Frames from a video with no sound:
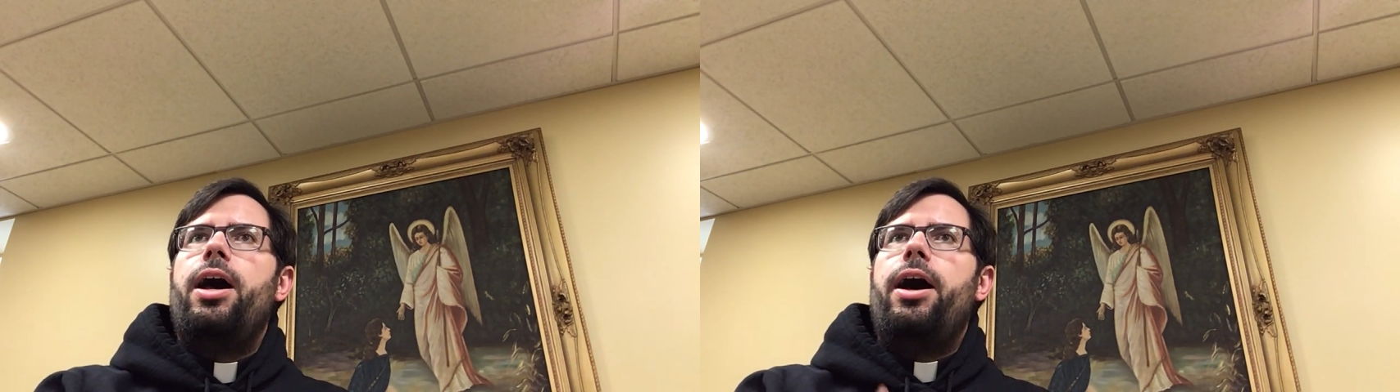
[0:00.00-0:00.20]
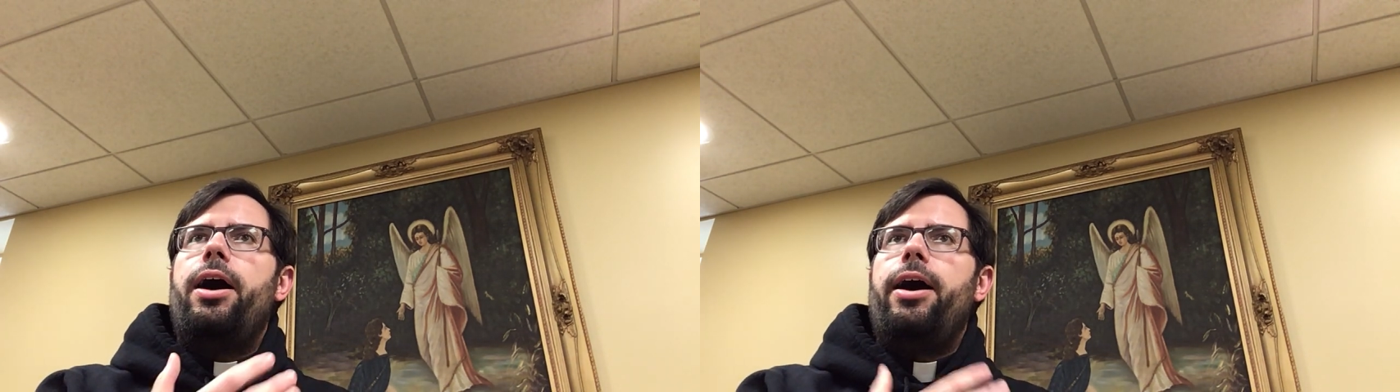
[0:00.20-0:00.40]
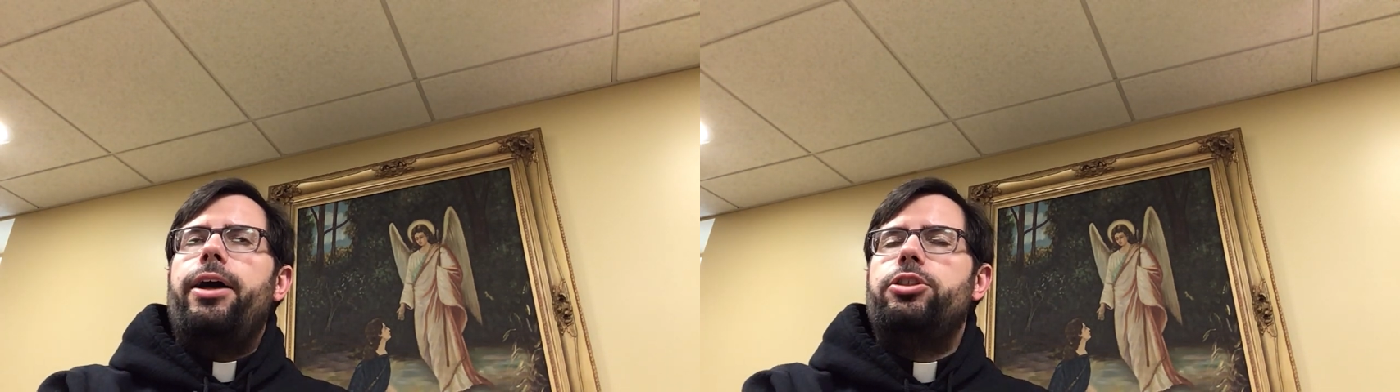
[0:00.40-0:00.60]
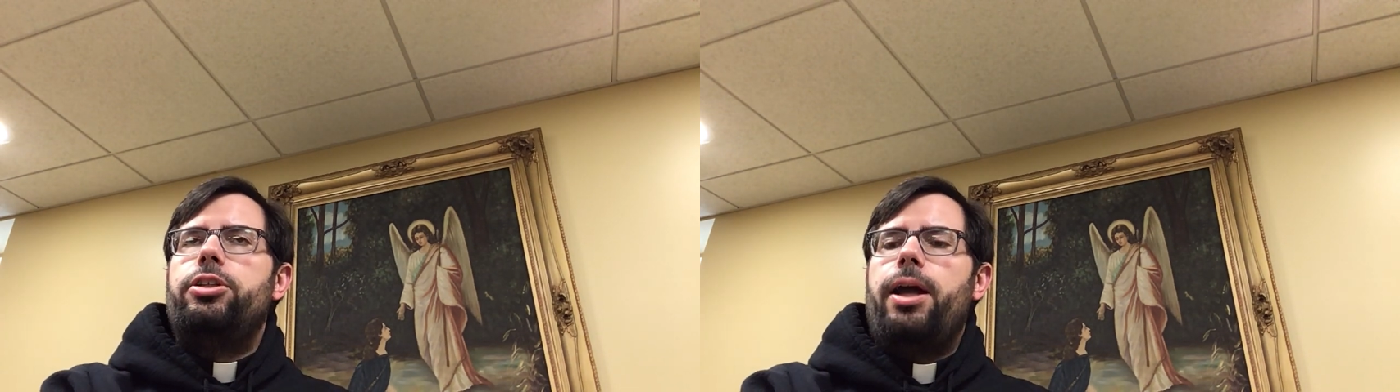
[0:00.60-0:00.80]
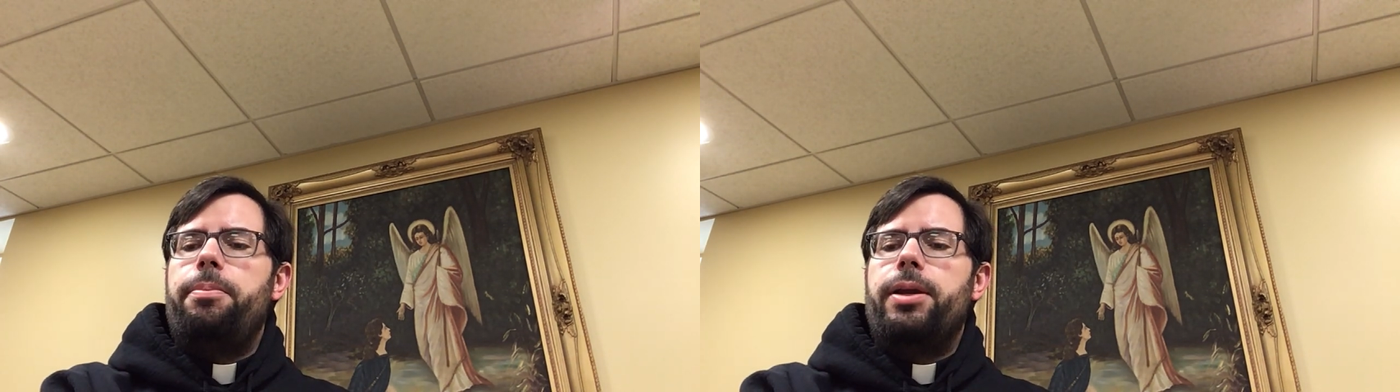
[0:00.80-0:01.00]
I should
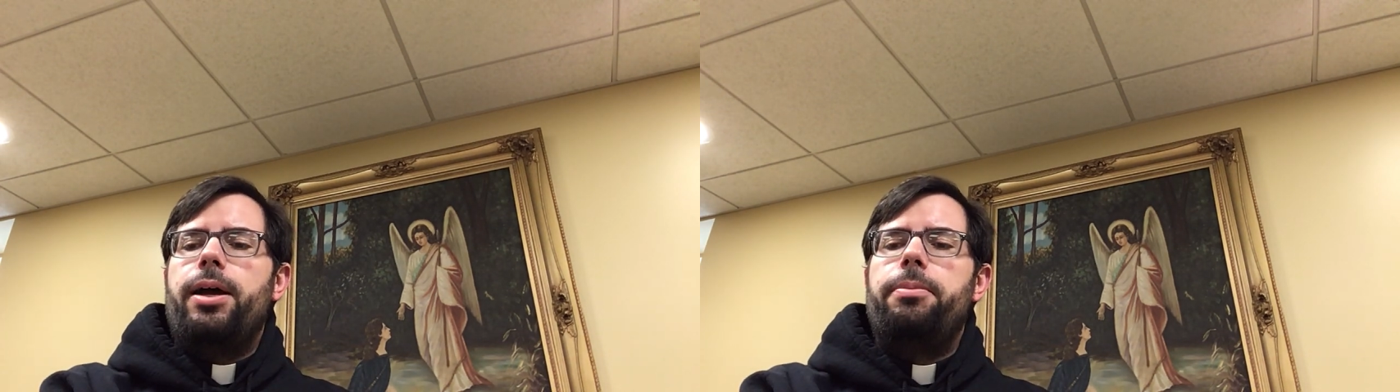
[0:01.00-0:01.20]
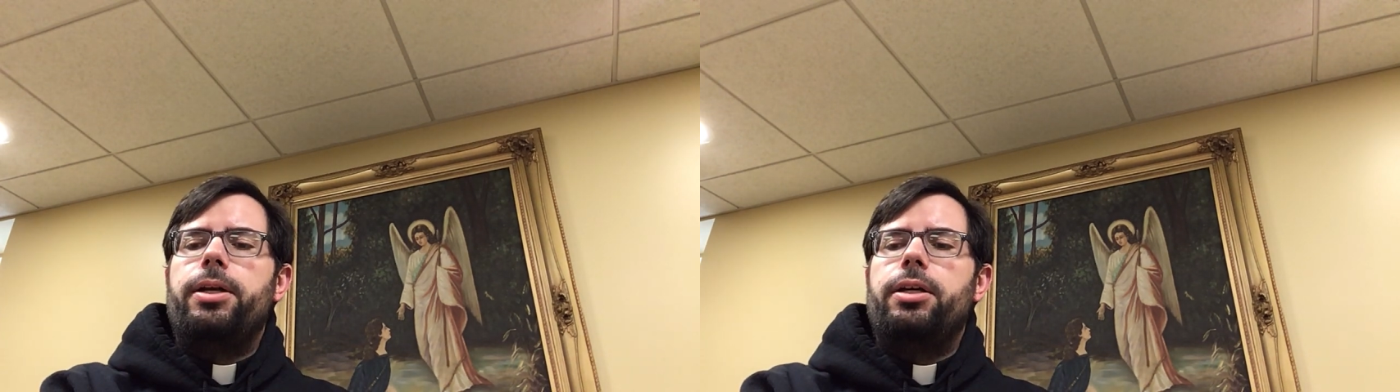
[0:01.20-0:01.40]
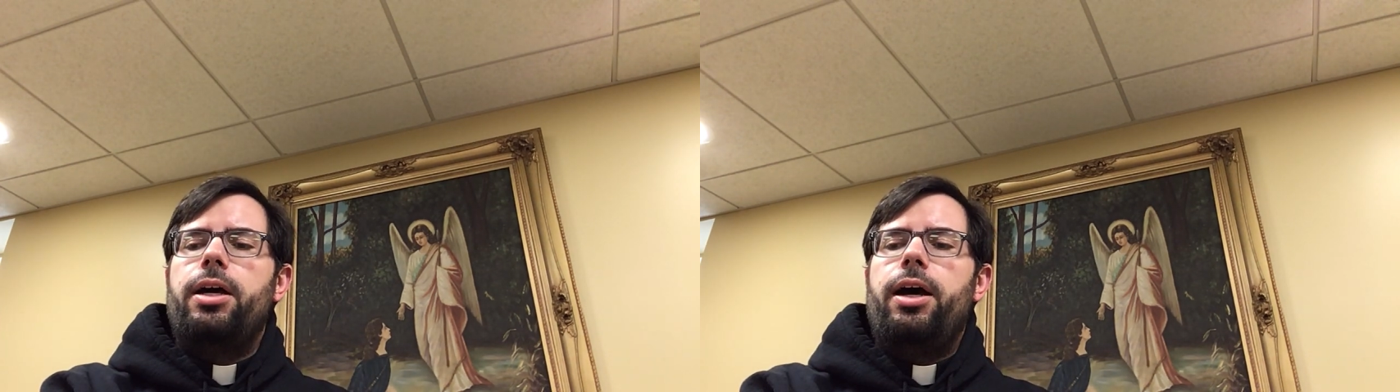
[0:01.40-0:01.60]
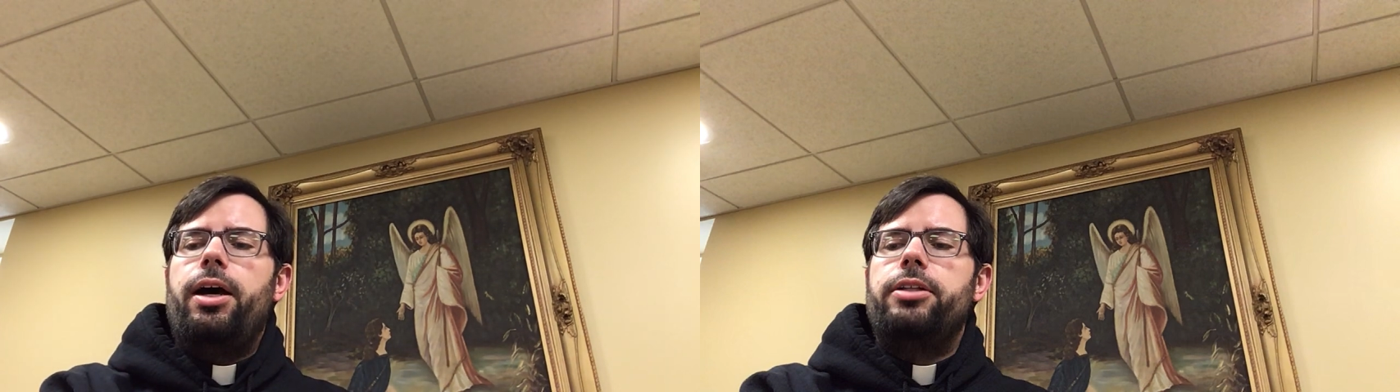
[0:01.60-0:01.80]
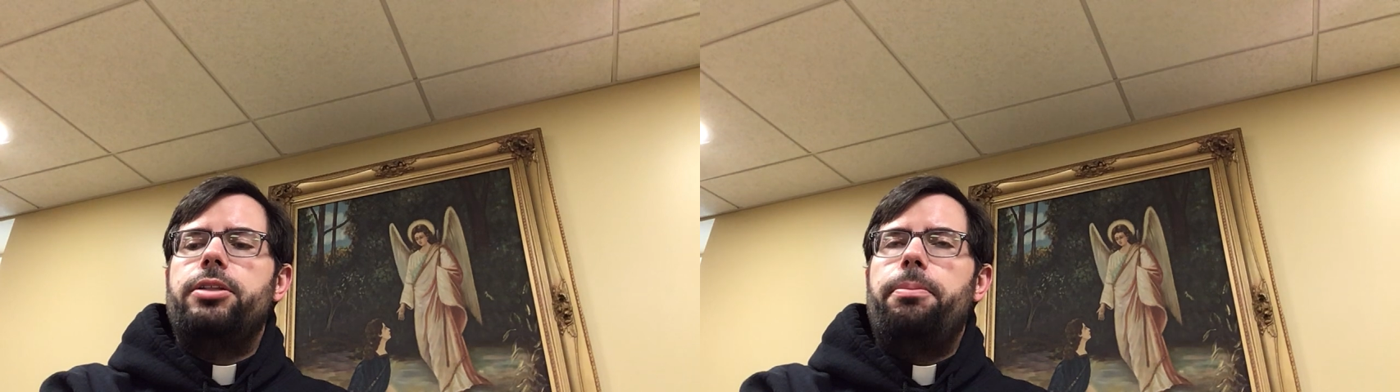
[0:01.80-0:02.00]
not be coming
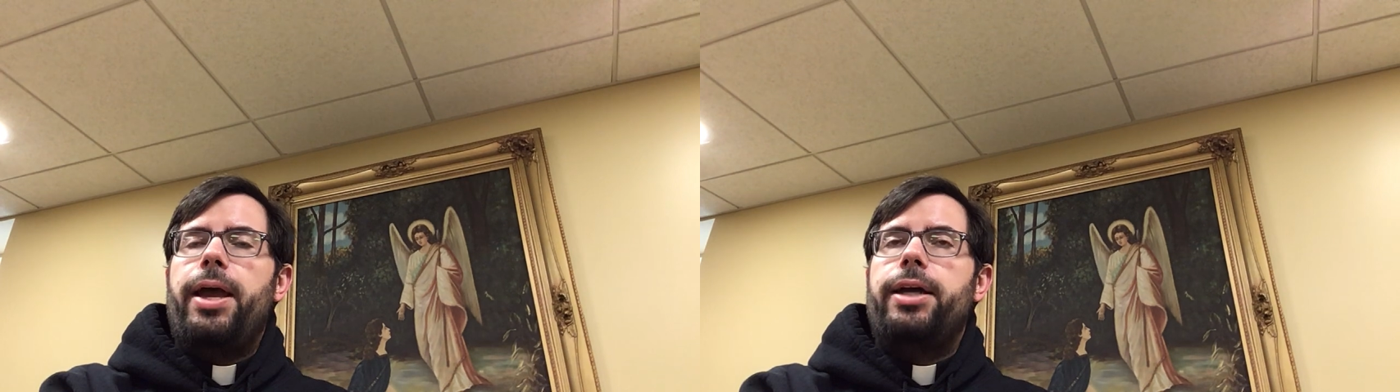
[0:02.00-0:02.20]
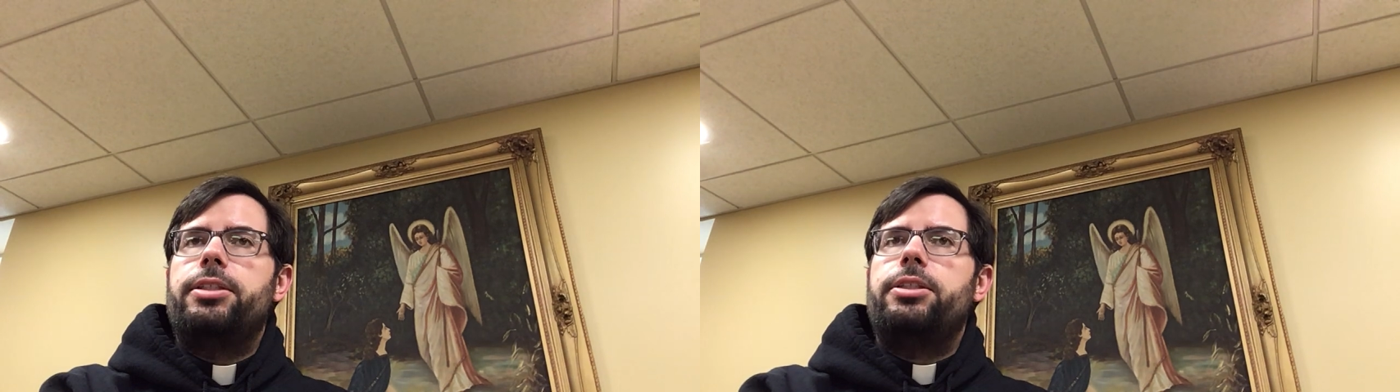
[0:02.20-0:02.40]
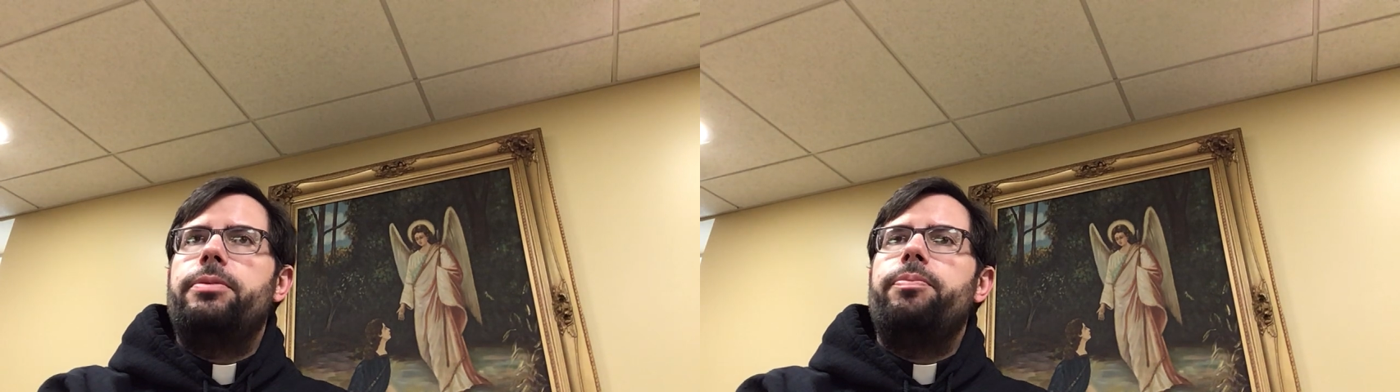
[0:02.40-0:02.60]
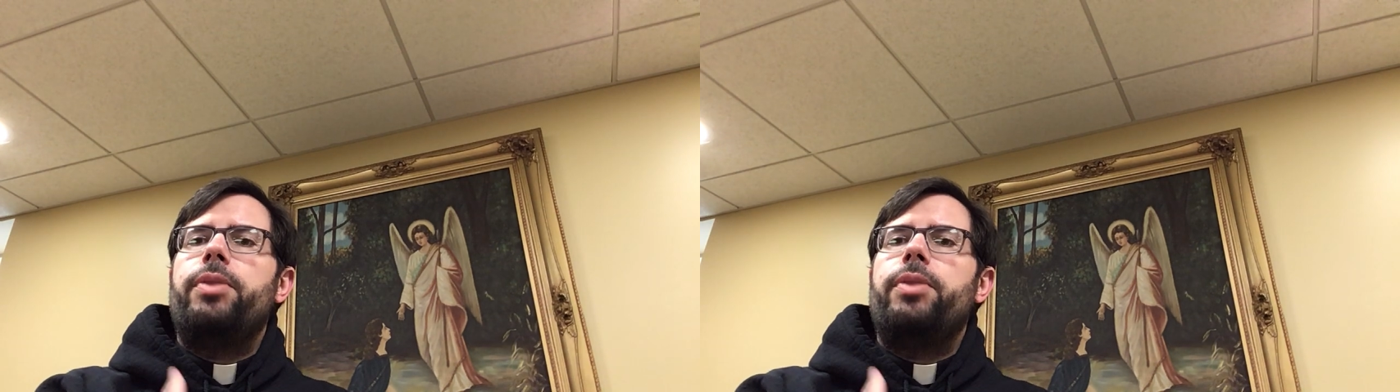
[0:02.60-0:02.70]
to Mass.